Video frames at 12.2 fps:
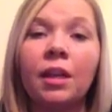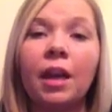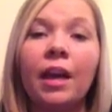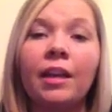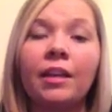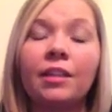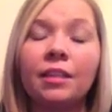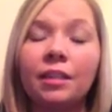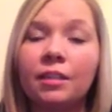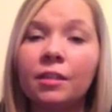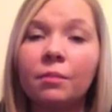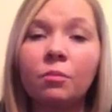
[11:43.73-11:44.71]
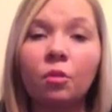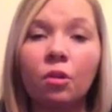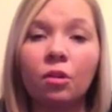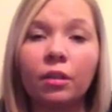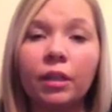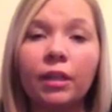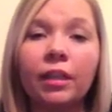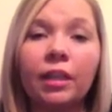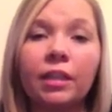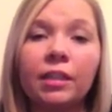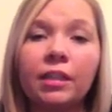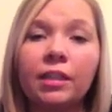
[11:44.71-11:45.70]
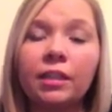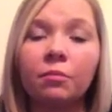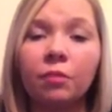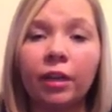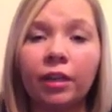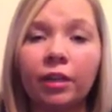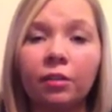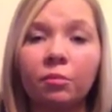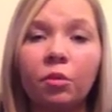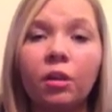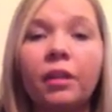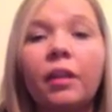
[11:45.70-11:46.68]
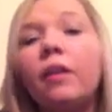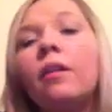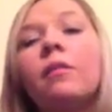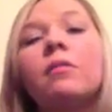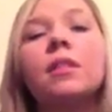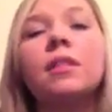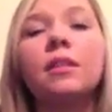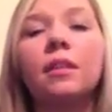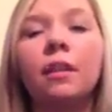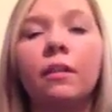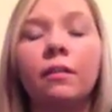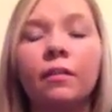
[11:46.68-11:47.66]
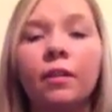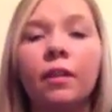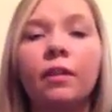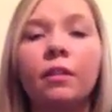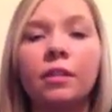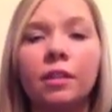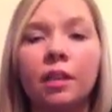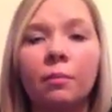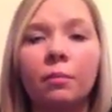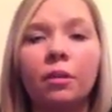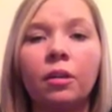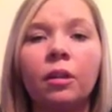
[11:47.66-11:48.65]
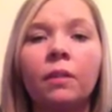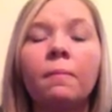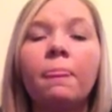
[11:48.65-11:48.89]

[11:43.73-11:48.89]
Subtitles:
I did some walking and I did some random workouts and everything in the summer.